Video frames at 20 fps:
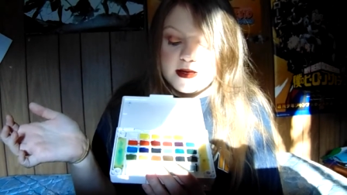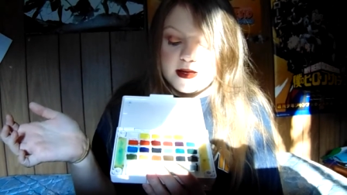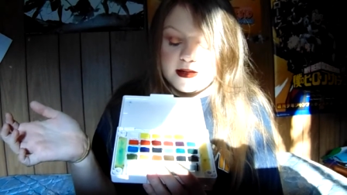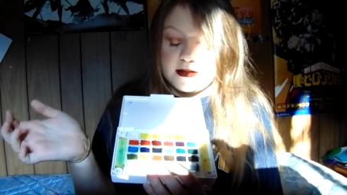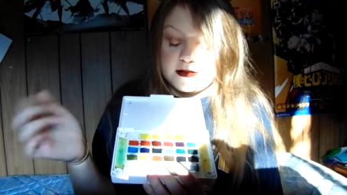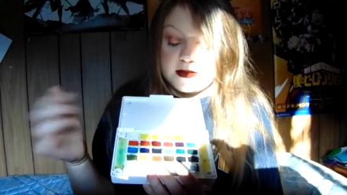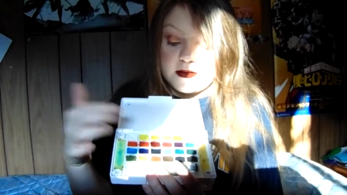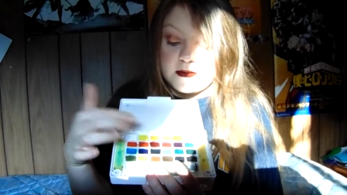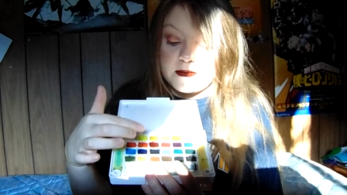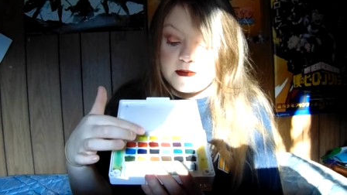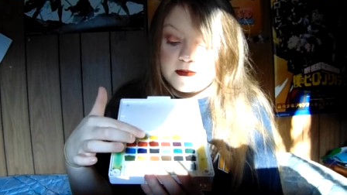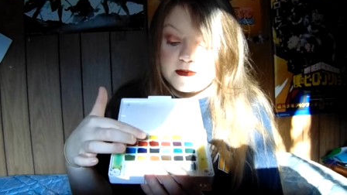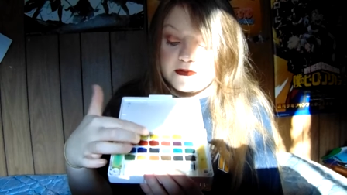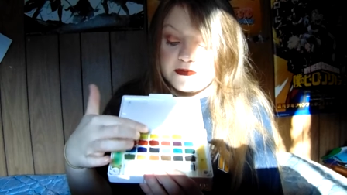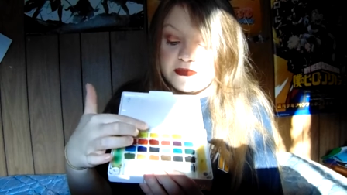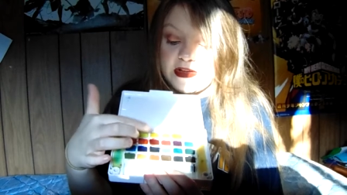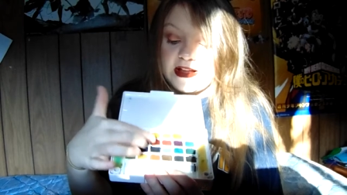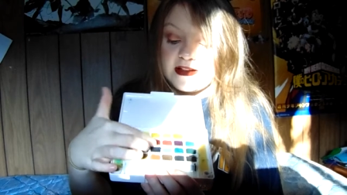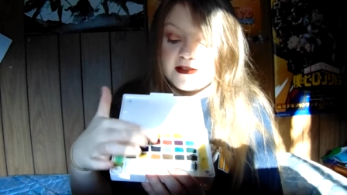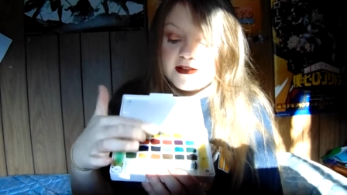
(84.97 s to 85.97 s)
And so,
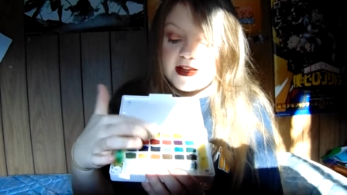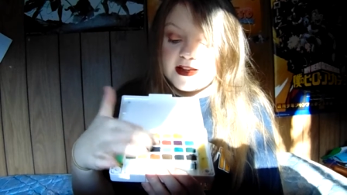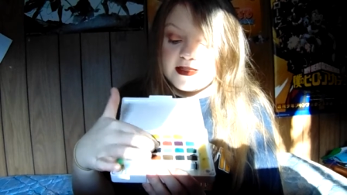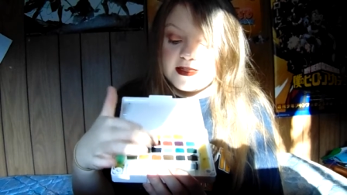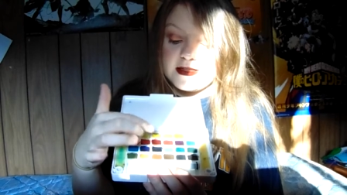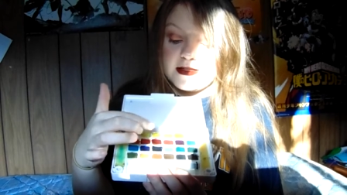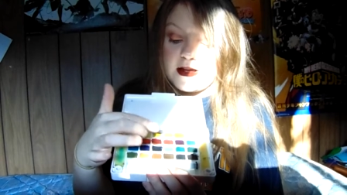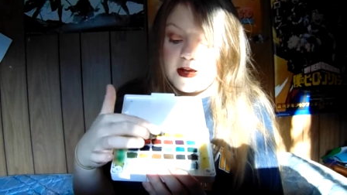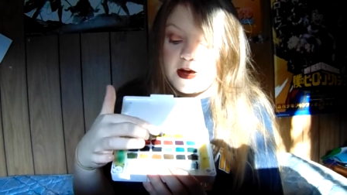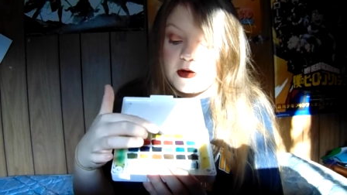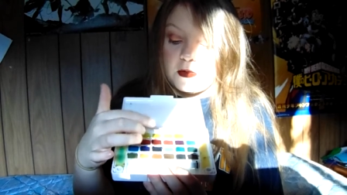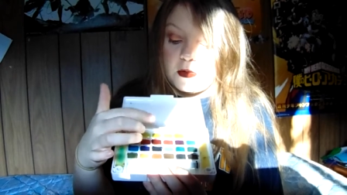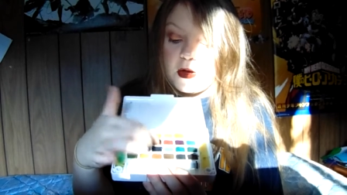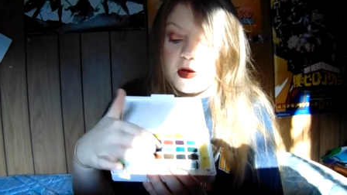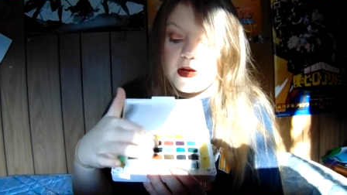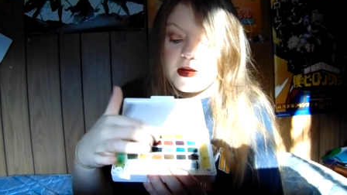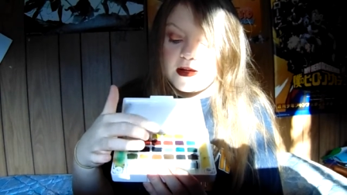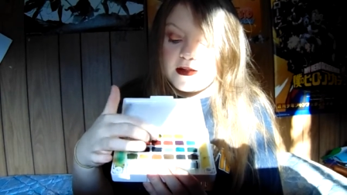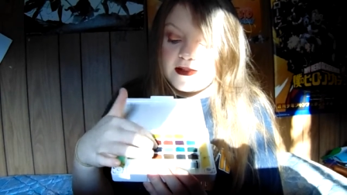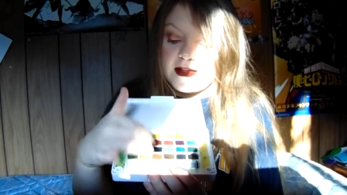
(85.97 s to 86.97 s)
that's like a
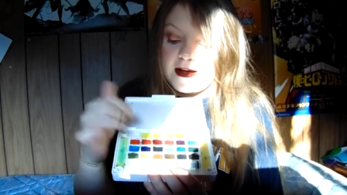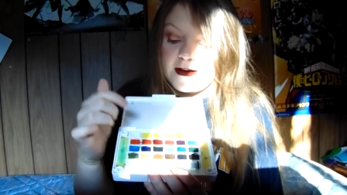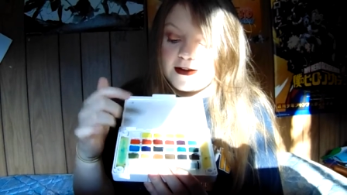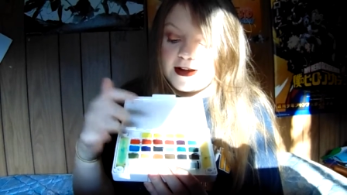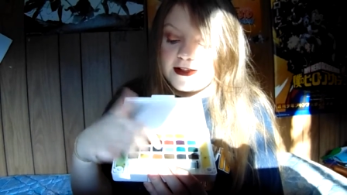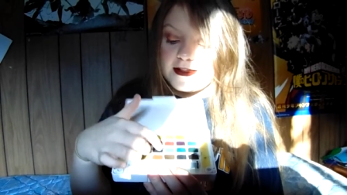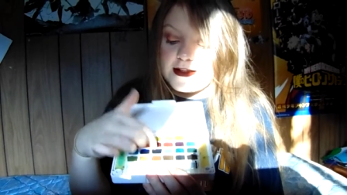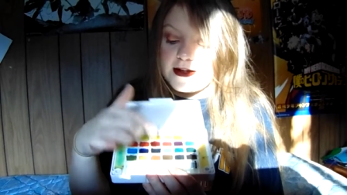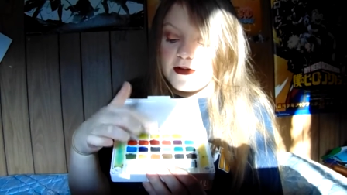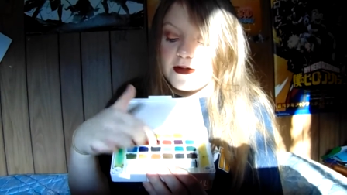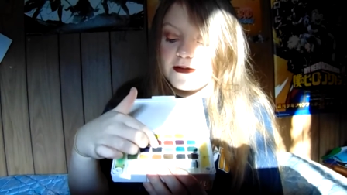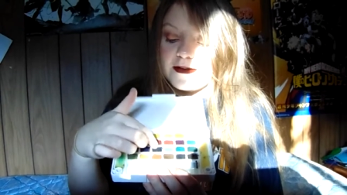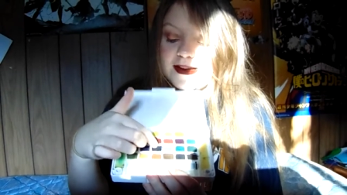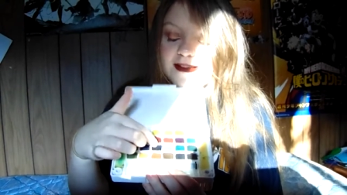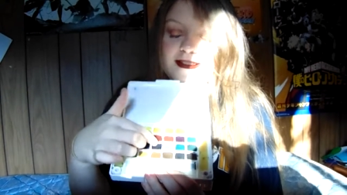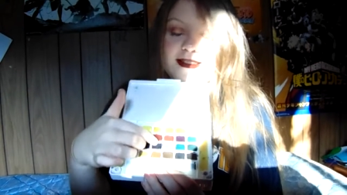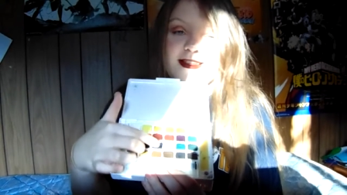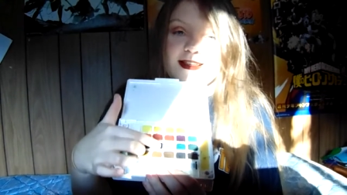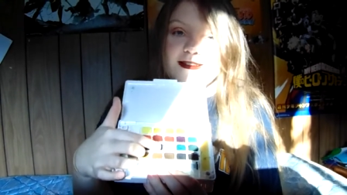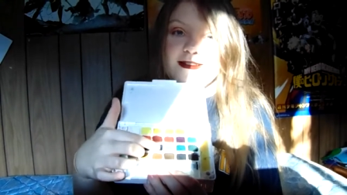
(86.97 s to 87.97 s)
lot. Okay, the only
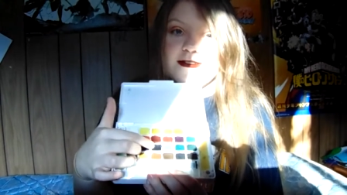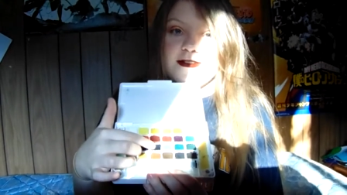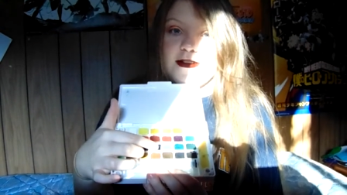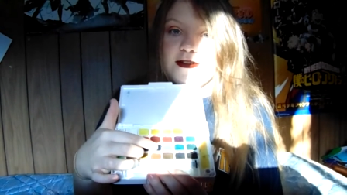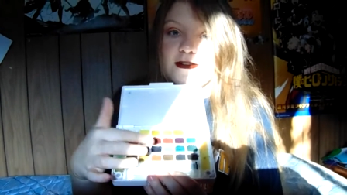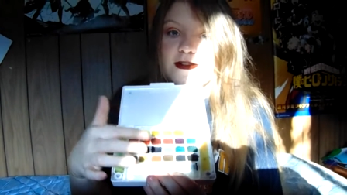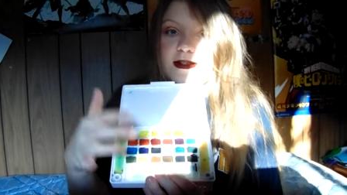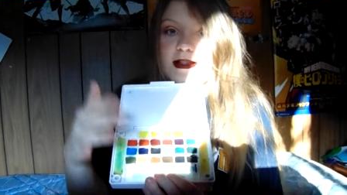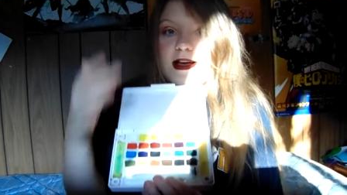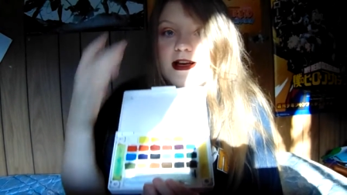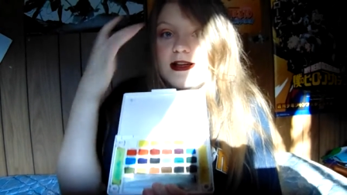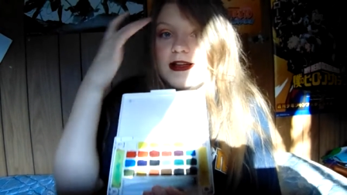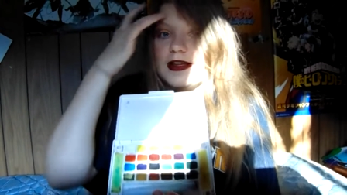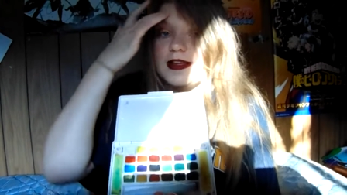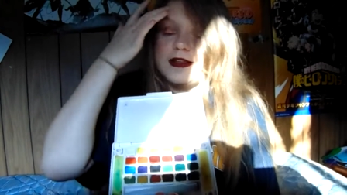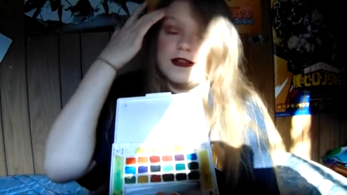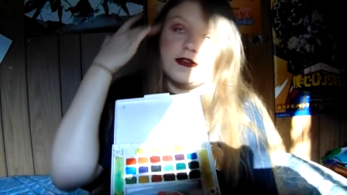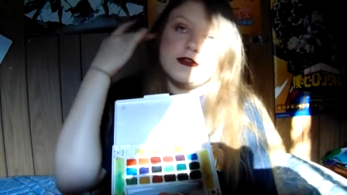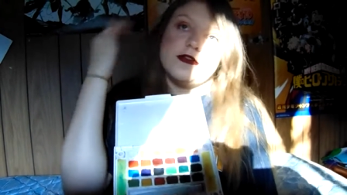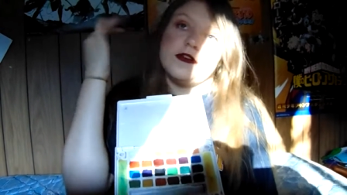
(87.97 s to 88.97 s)
reason this is used a lot
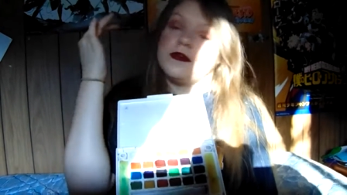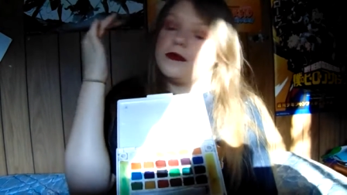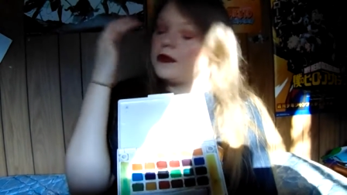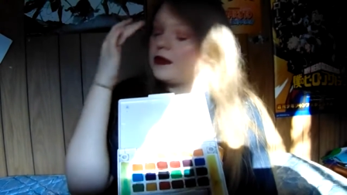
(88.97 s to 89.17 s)
is for